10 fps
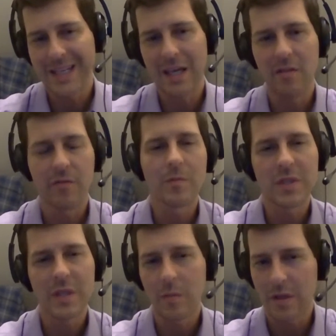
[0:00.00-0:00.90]
get from
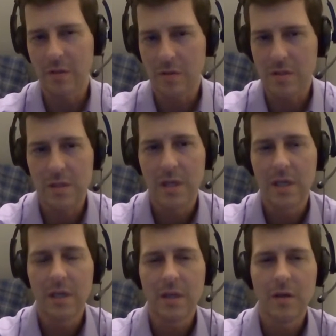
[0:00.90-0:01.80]
someone
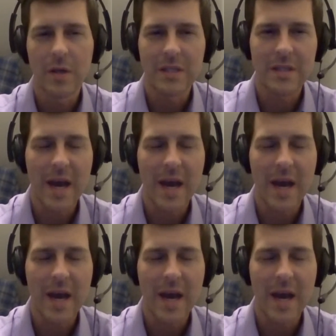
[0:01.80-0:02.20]
who has